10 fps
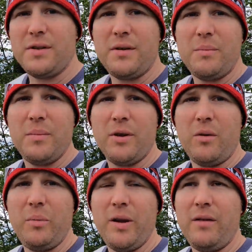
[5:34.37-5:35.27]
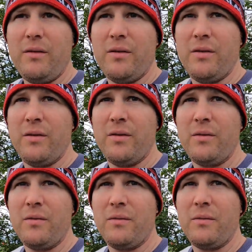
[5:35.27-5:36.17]
to being
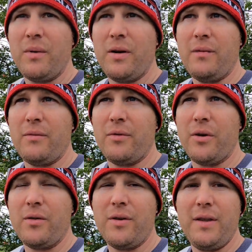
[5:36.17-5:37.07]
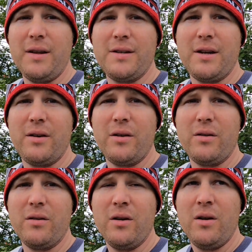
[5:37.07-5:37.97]
further in the
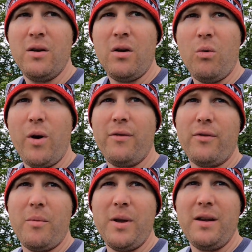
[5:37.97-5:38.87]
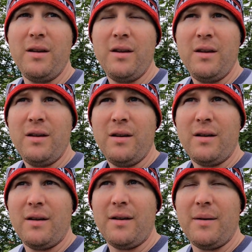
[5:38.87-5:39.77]
interior, away from it.
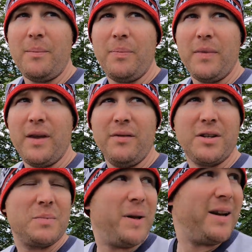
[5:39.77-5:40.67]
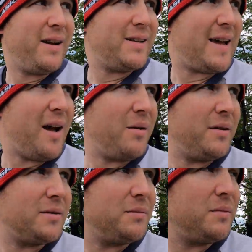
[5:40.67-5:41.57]
Even just being in a town,
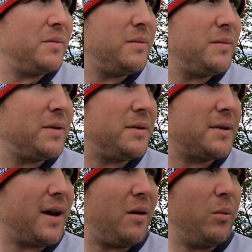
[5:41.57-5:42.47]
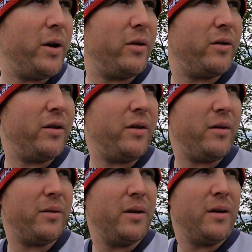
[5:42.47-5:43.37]
it's kind of weird,
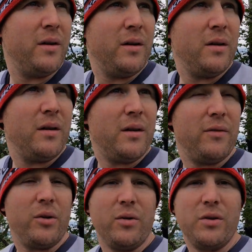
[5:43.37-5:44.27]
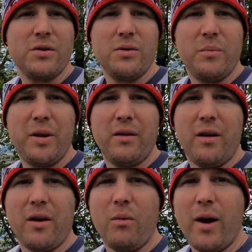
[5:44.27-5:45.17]
if you're used to it being a
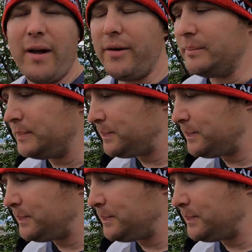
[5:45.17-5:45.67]
lot quieter.